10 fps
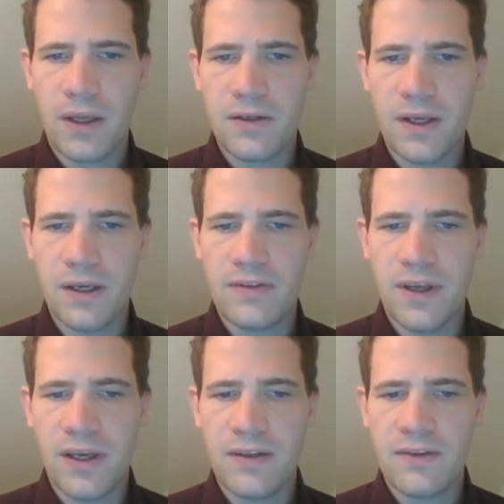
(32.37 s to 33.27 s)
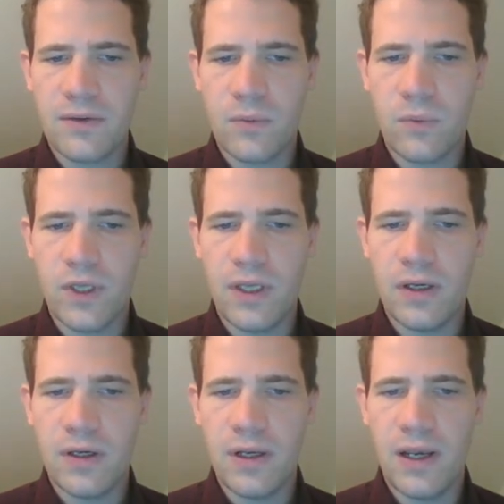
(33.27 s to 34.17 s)
takes,
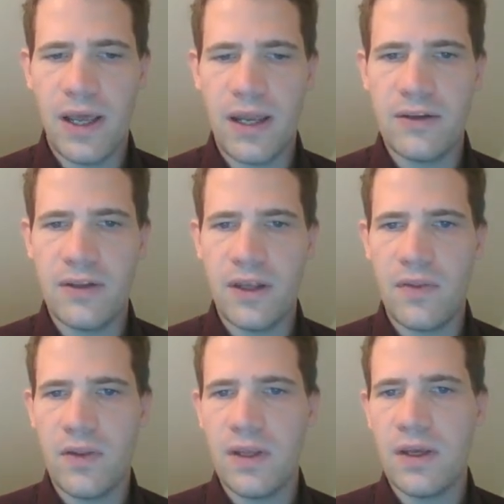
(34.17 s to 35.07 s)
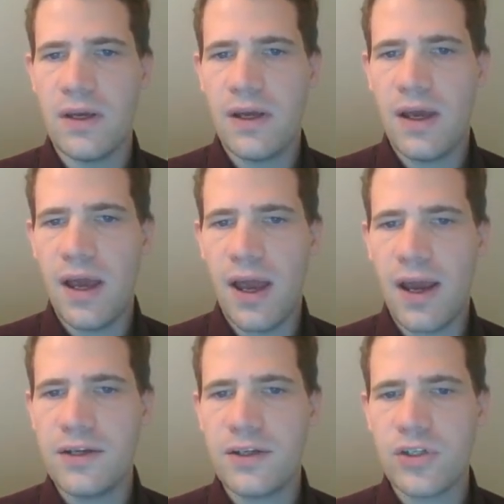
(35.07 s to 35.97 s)
we land in the
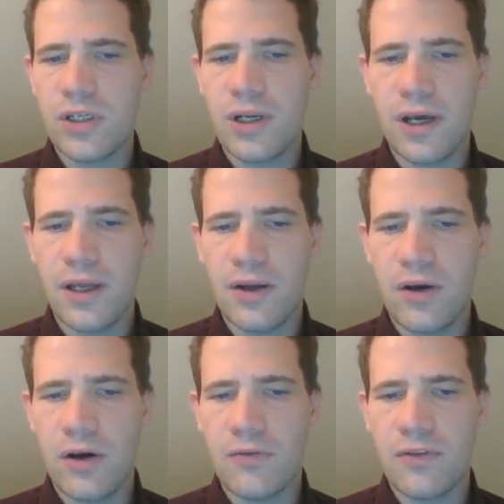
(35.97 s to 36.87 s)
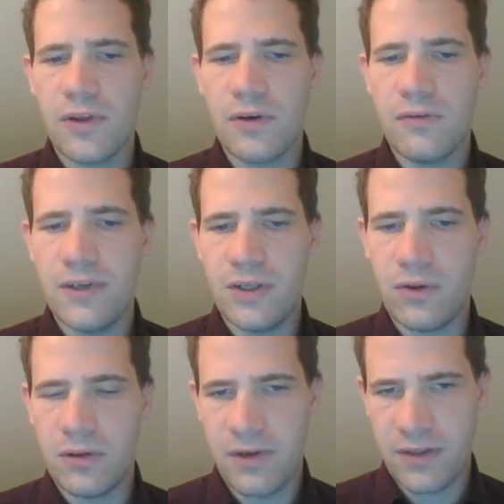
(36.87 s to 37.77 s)
Antoshin line of the
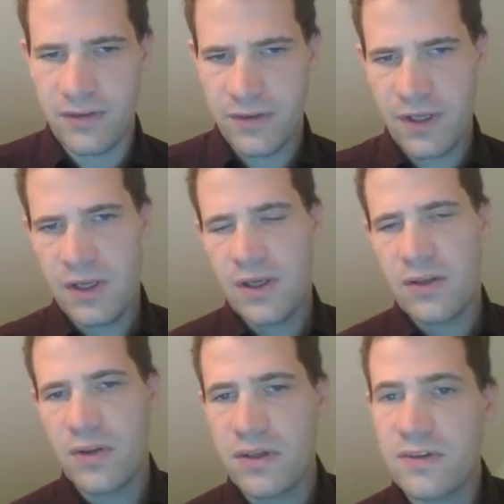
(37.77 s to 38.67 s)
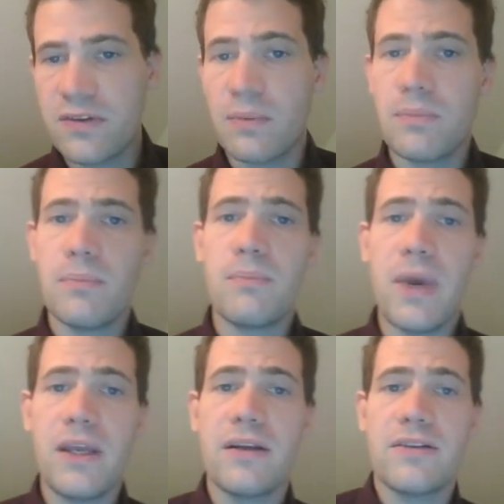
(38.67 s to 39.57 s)
Philidor defense. So this is the
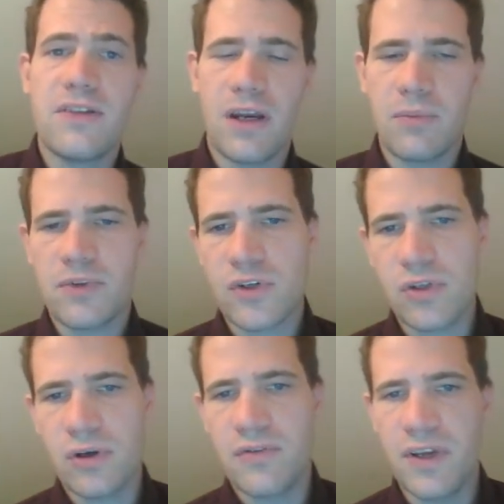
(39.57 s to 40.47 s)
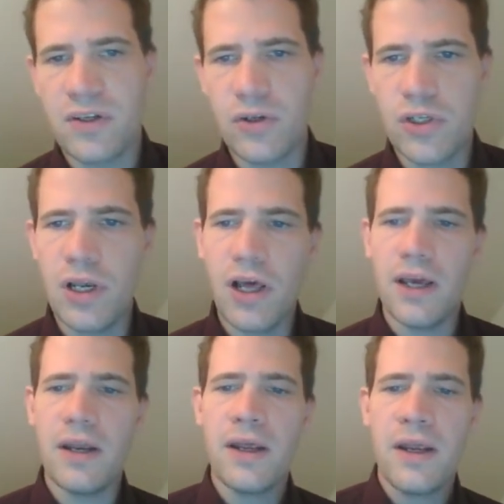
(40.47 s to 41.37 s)
main starting position of the Antoshin
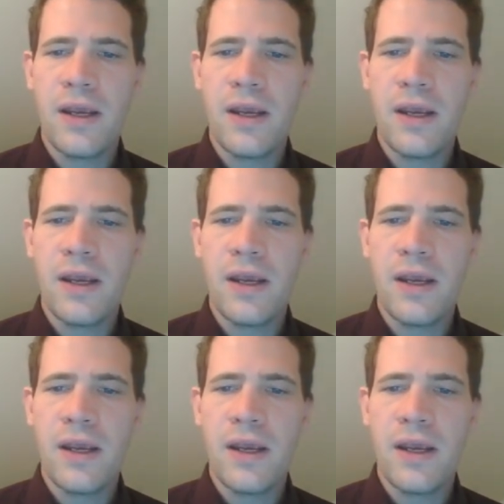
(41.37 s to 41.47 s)
line.